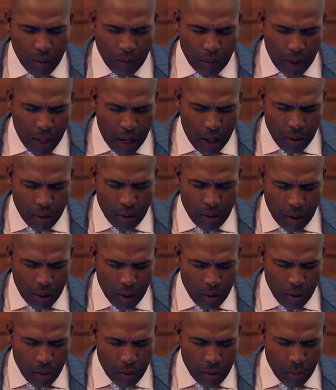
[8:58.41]
have gathered
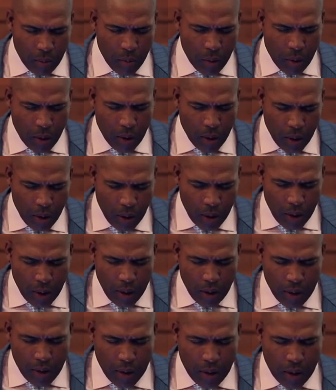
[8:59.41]
here this morning
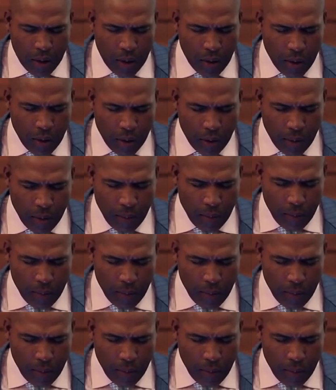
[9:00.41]
to hear.